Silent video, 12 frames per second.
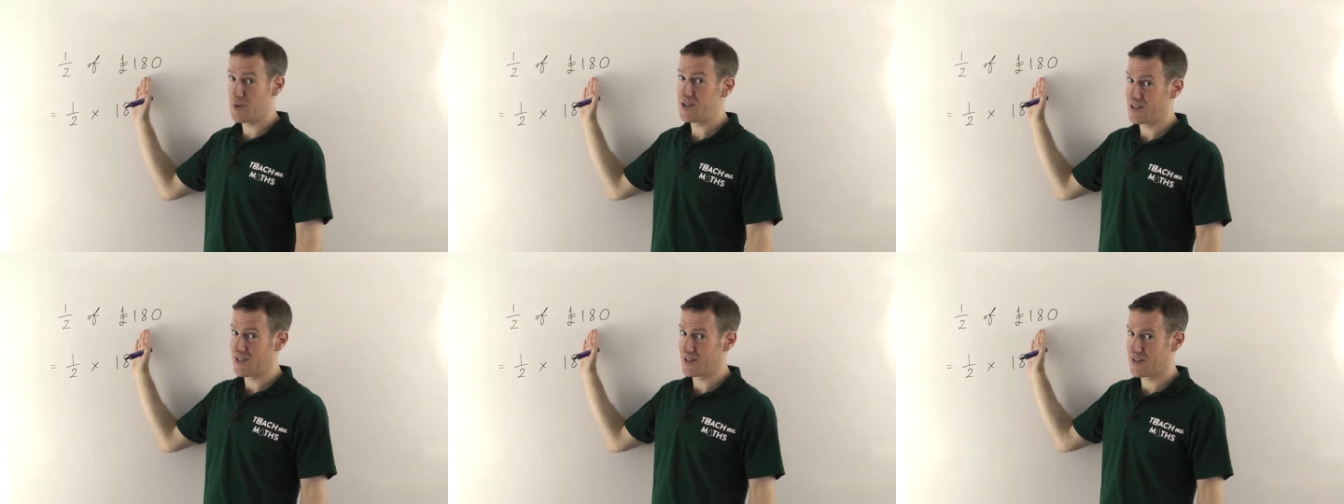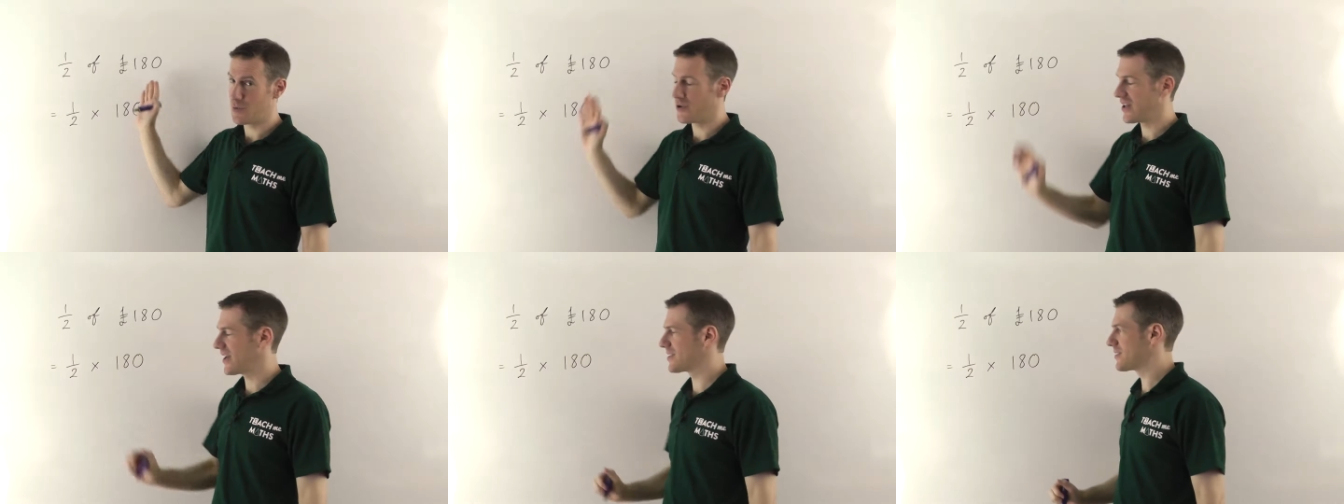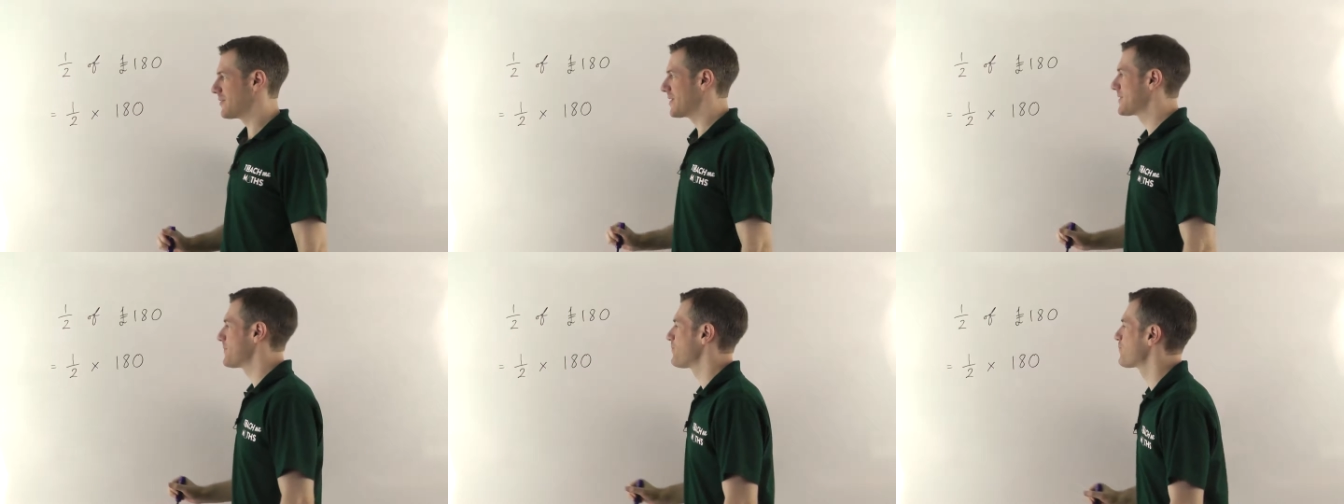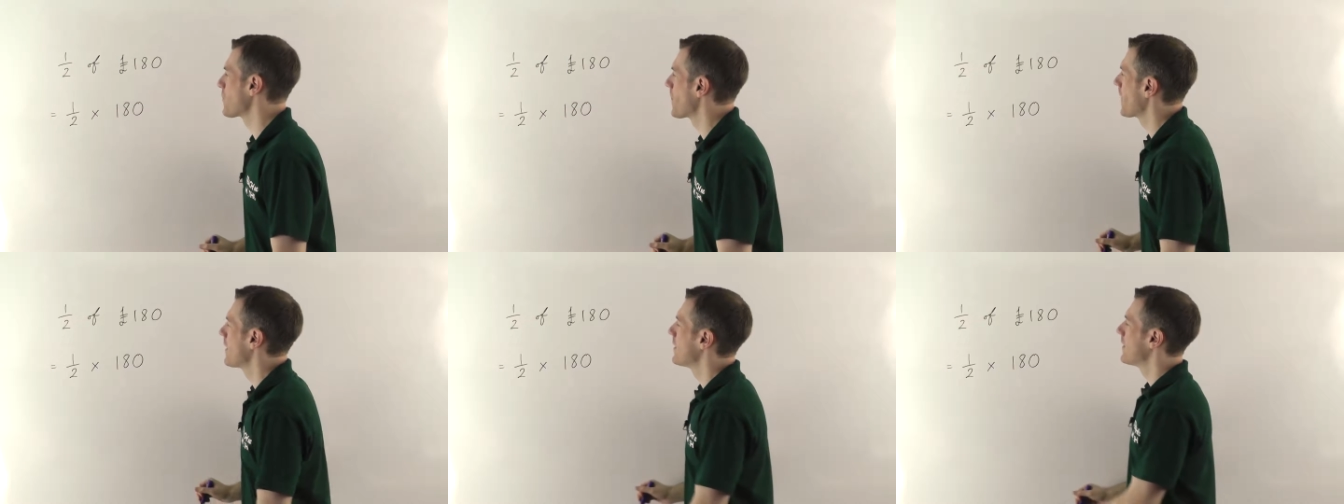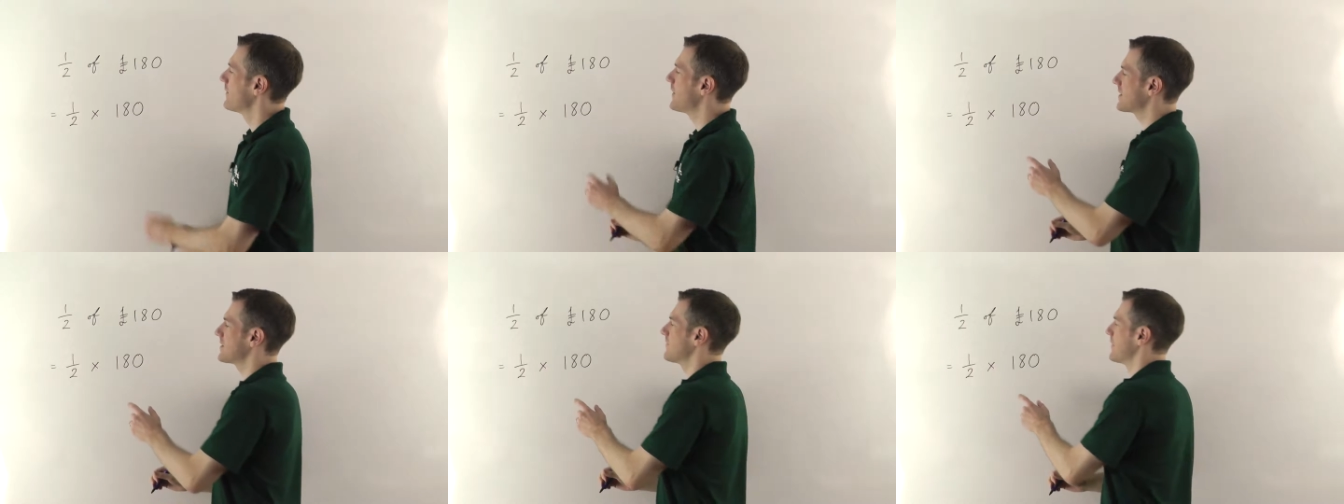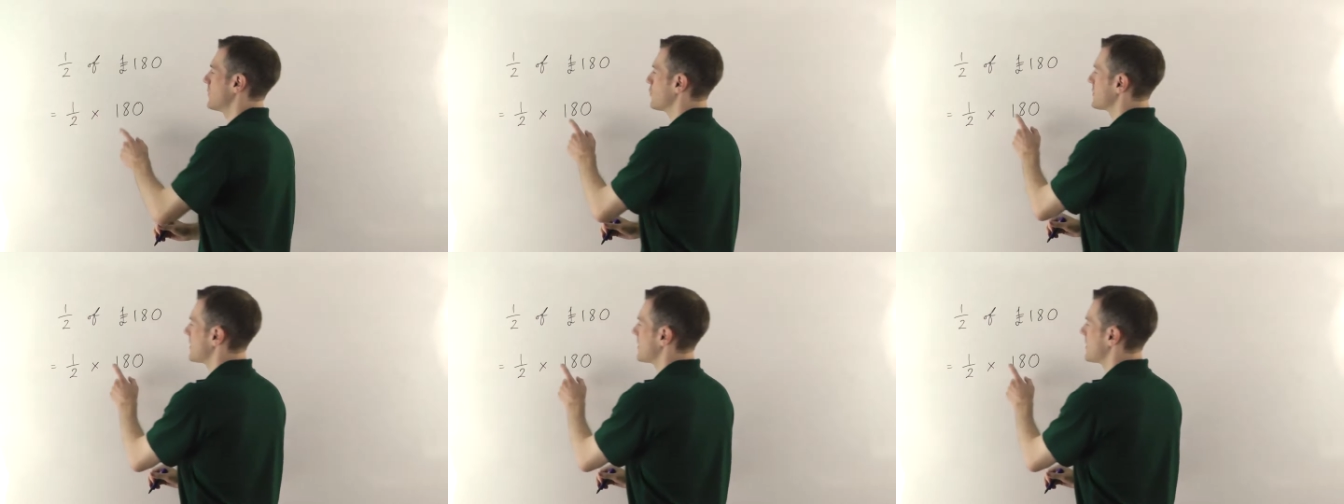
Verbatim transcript: immediately see what the answer is, effectively you're